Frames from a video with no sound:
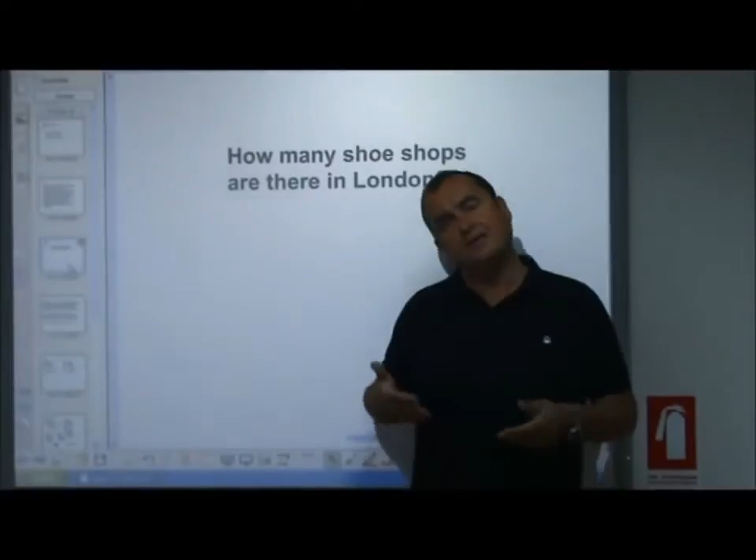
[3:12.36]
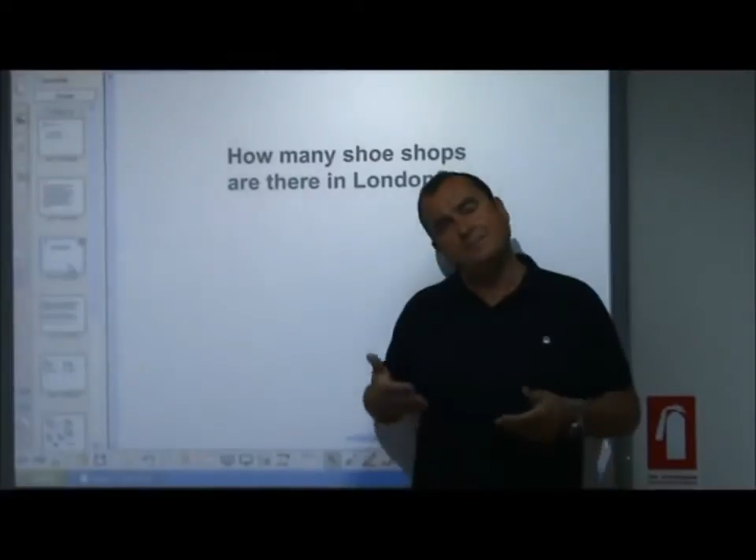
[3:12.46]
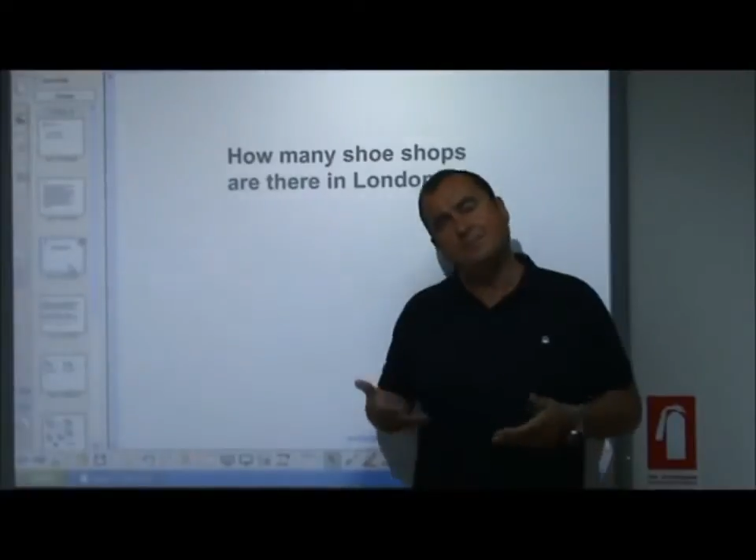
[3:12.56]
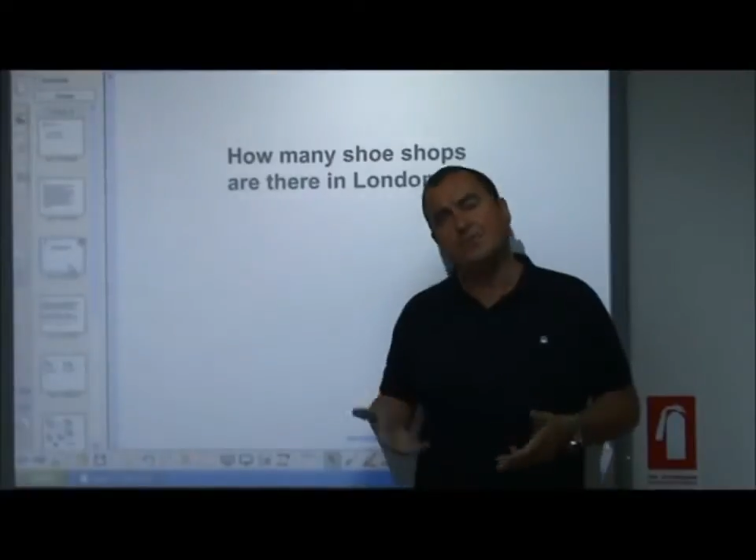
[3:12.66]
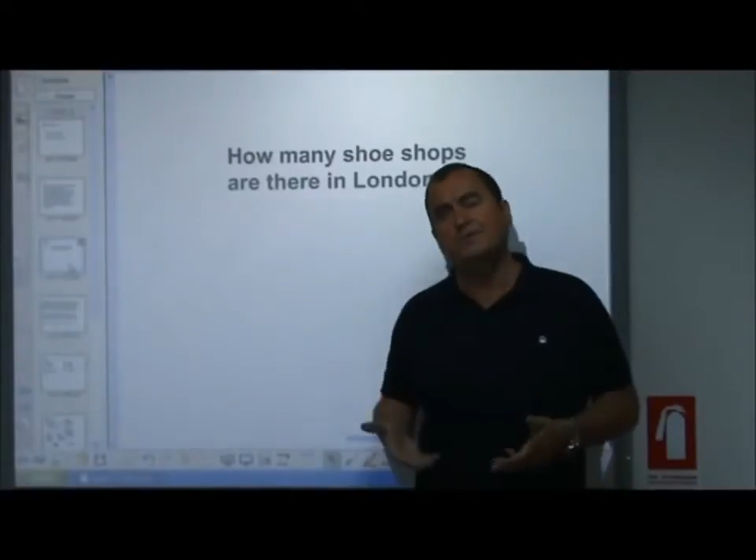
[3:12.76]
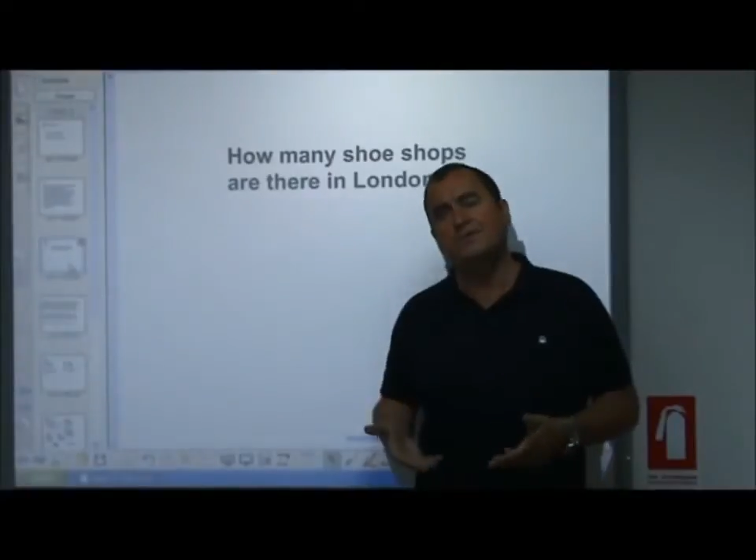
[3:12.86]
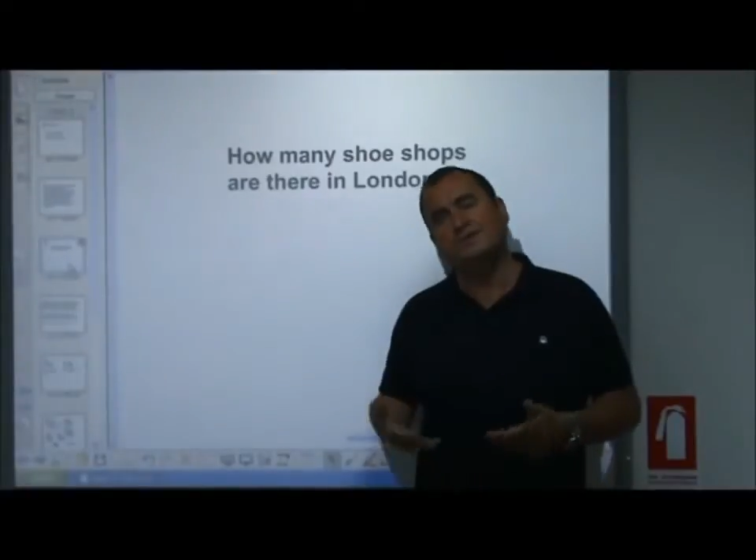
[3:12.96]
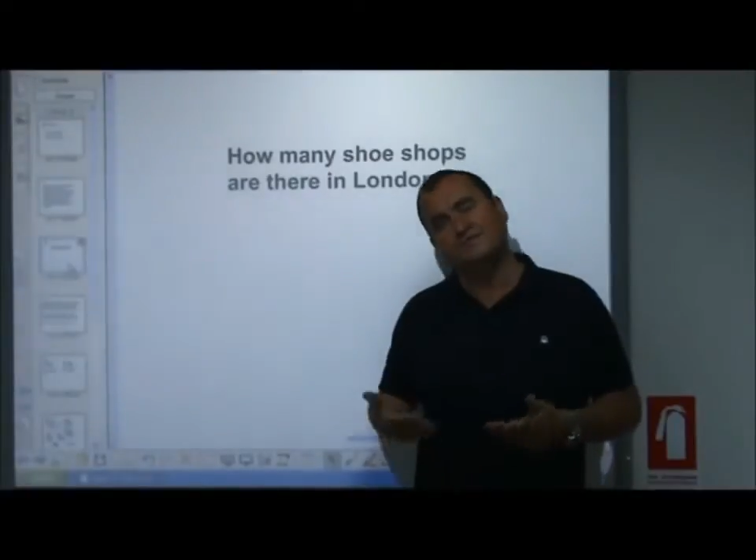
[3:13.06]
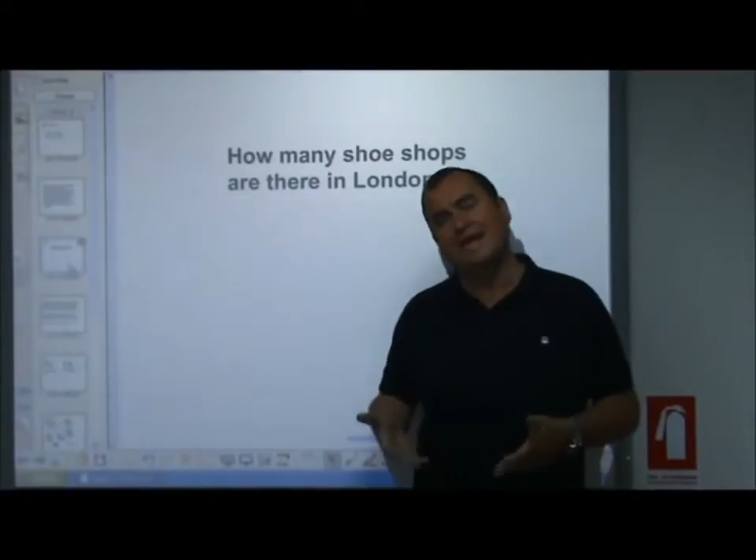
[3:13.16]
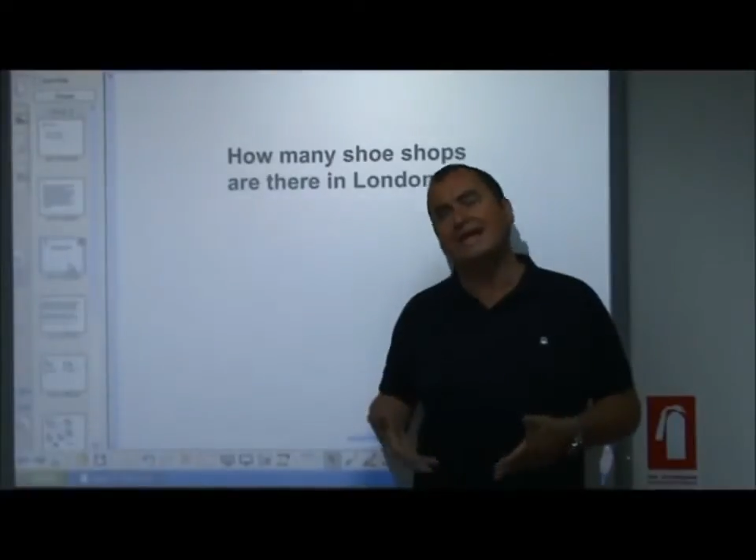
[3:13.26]
their
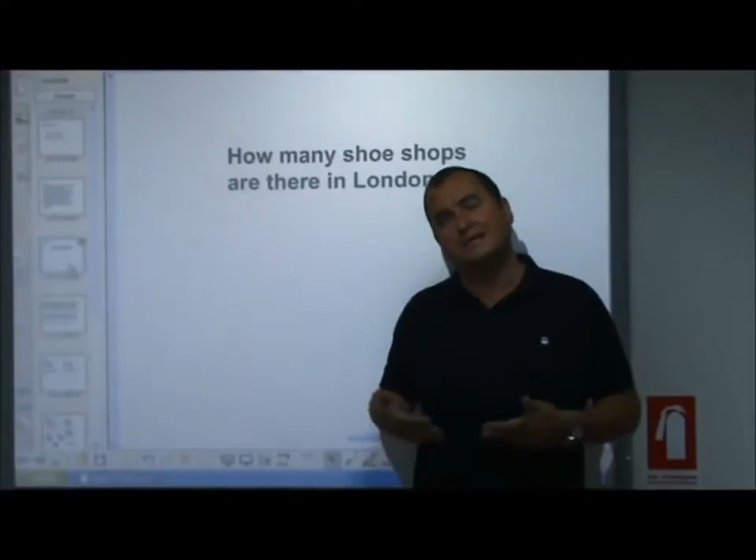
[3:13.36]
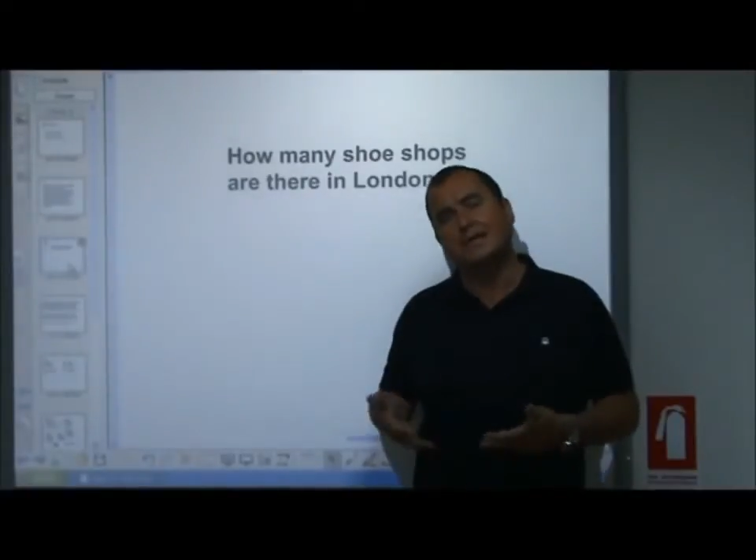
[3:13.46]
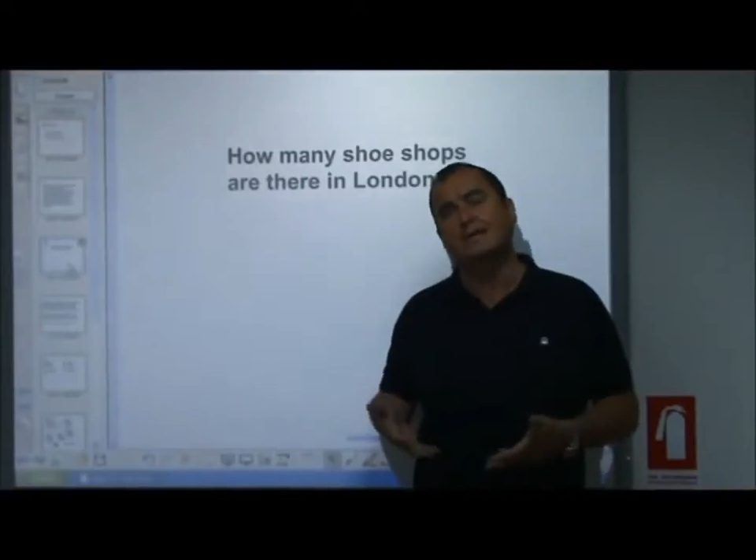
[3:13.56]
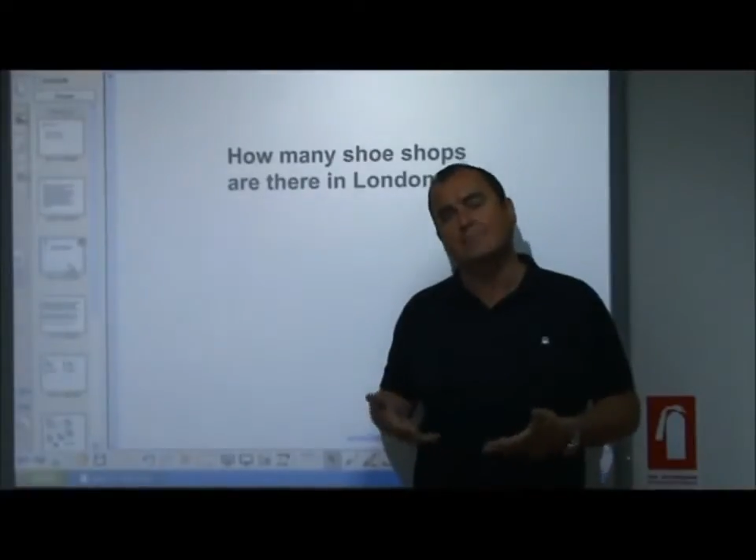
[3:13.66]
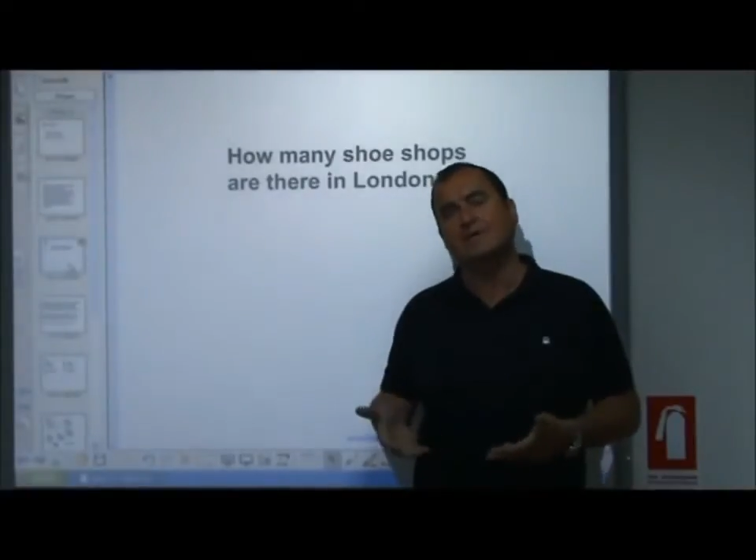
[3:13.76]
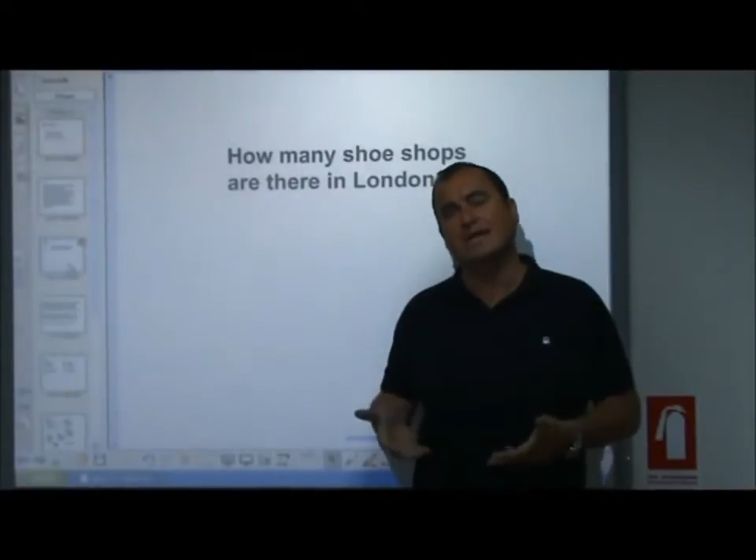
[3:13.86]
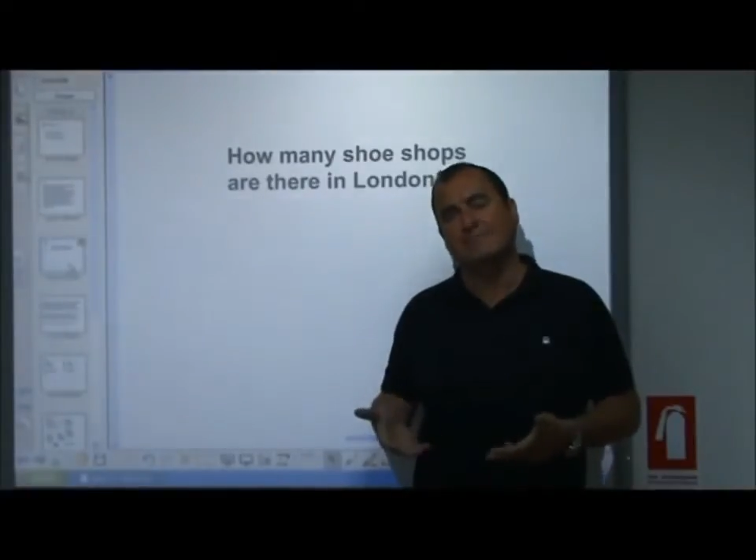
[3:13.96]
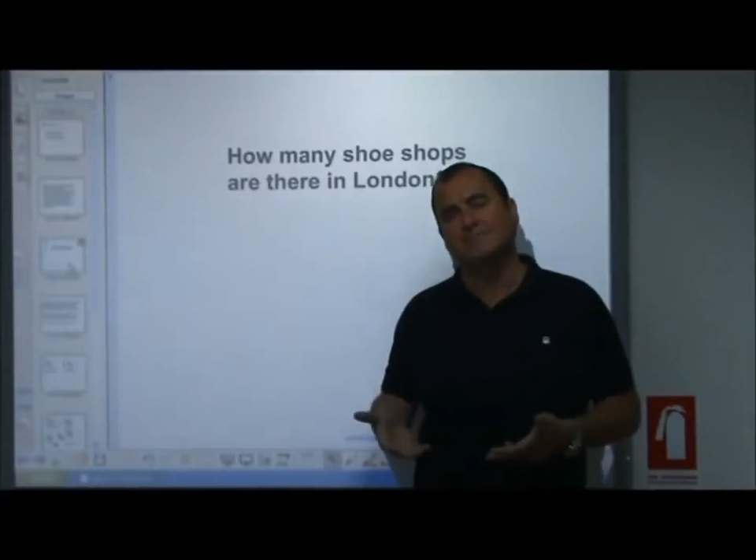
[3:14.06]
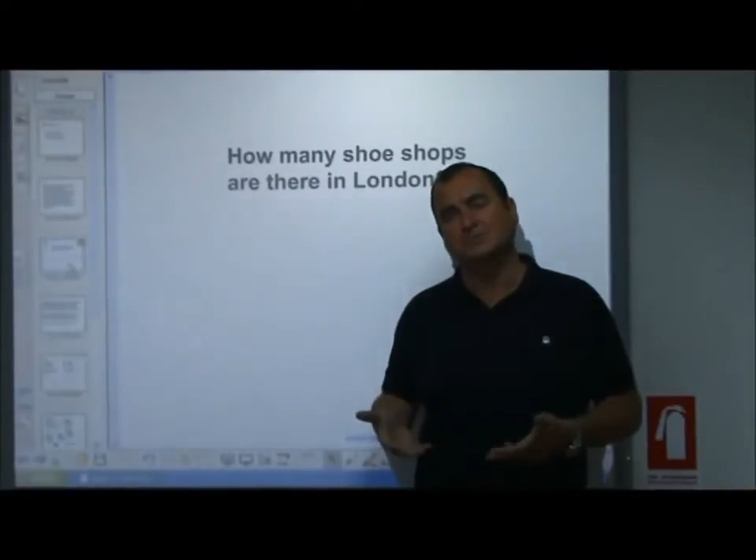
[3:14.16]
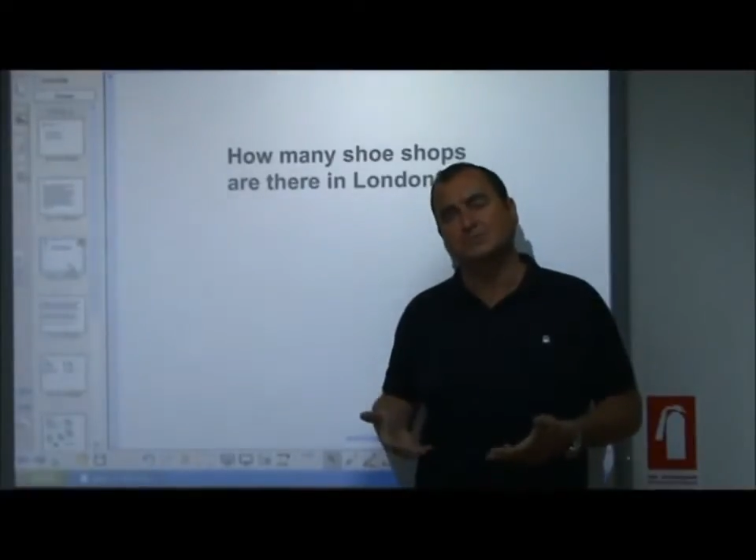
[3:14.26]
employment of land, labour and
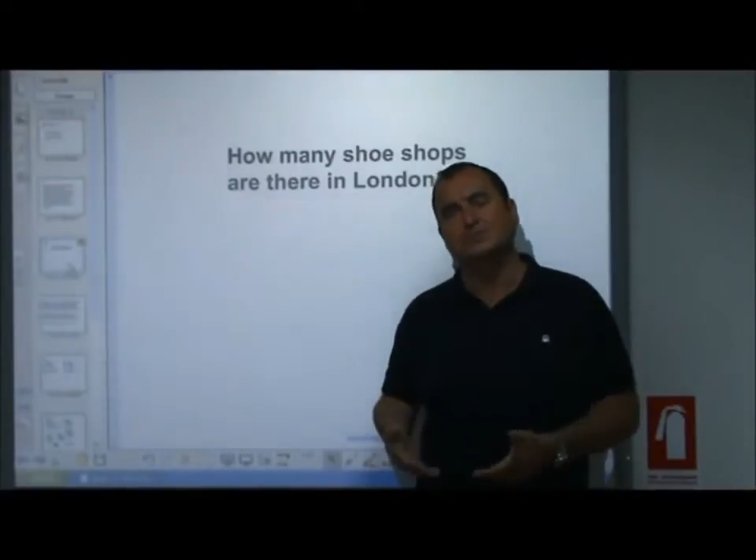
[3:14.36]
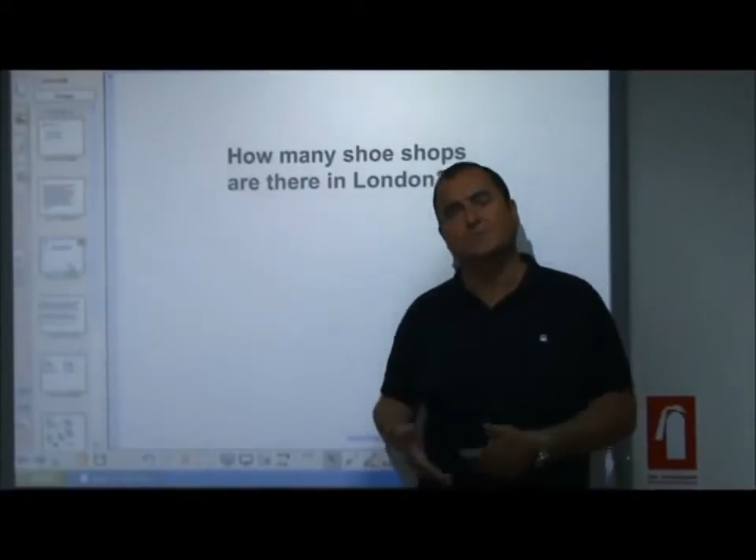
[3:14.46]
capital,